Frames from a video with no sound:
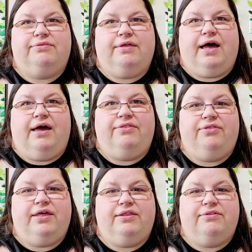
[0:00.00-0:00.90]
I
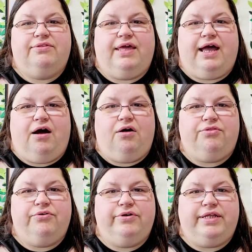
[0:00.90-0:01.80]
think the
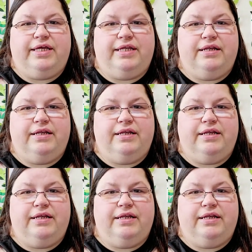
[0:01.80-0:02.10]
author did